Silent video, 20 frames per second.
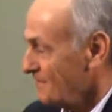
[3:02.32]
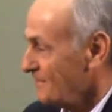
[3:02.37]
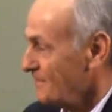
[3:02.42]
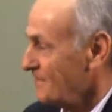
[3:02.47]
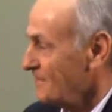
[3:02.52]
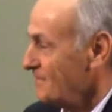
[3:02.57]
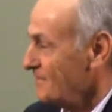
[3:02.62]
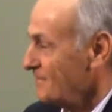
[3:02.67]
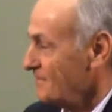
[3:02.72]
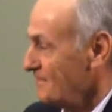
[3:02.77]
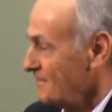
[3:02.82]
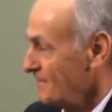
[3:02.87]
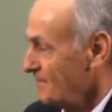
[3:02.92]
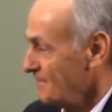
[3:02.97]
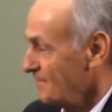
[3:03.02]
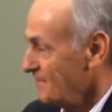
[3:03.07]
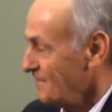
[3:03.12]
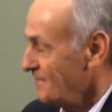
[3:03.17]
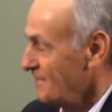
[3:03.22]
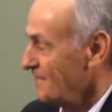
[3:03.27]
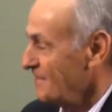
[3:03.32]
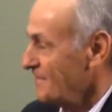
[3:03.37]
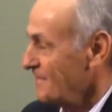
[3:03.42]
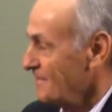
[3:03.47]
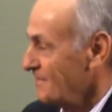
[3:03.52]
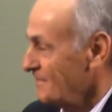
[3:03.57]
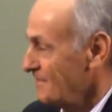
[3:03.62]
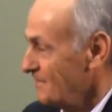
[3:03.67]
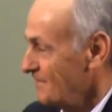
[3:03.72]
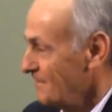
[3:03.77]

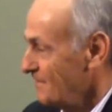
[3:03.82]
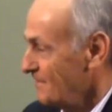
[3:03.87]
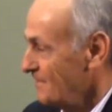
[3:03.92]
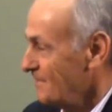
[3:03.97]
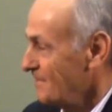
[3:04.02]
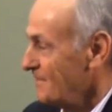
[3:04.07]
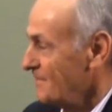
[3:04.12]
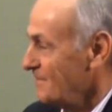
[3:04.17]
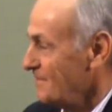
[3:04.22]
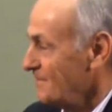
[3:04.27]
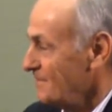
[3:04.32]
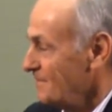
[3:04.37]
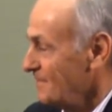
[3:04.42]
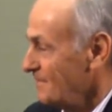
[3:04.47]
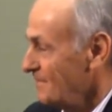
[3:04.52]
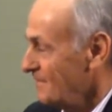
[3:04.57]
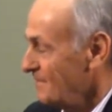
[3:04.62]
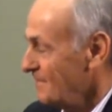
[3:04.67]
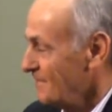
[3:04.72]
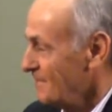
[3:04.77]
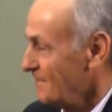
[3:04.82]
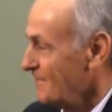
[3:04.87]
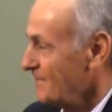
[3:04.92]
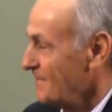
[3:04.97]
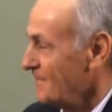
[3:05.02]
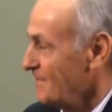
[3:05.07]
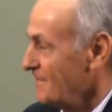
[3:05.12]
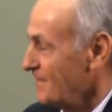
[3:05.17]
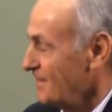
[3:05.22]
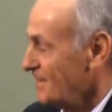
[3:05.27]

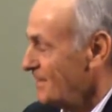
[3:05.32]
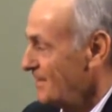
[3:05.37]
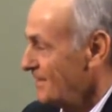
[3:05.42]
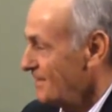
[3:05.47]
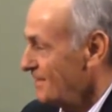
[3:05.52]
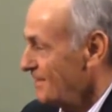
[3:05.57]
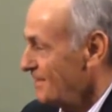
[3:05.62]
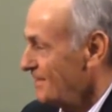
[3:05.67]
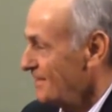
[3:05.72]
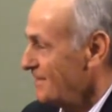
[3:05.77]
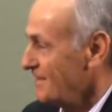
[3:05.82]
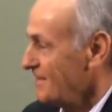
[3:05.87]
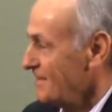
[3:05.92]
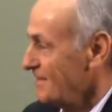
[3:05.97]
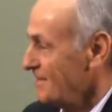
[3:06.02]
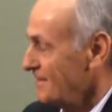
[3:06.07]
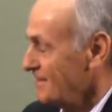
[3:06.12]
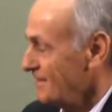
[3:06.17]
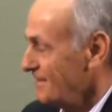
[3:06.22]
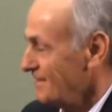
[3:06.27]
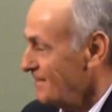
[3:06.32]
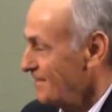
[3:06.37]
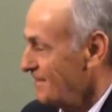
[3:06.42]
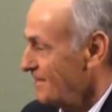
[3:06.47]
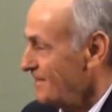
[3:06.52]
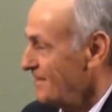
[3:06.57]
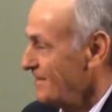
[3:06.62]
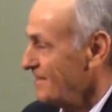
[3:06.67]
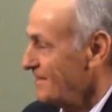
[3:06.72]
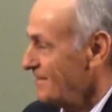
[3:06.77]

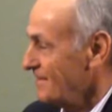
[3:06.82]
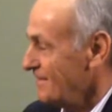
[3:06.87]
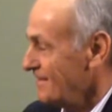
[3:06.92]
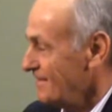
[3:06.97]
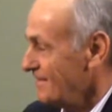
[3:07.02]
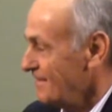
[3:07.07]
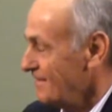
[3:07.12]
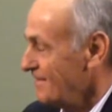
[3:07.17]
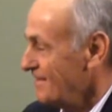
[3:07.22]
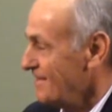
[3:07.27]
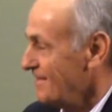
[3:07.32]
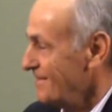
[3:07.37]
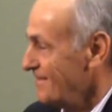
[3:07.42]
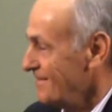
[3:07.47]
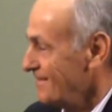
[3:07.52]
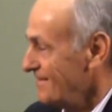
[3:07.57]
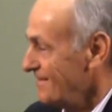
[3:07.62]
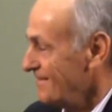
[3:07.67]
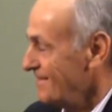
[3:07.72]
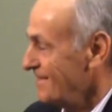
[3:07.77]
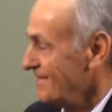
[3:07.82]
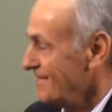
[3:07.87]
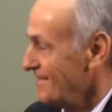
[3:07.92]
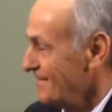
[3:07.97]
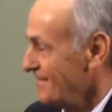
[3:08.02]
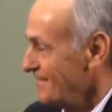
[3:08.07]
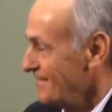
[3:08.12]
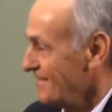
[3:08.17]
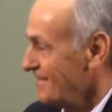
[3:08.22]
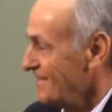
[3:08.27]

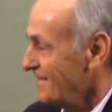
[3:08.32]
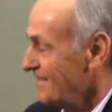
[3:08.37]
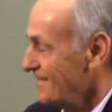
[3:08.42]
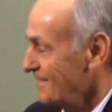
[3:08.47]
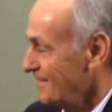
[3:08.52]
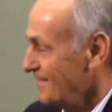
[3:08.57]
(not speaking)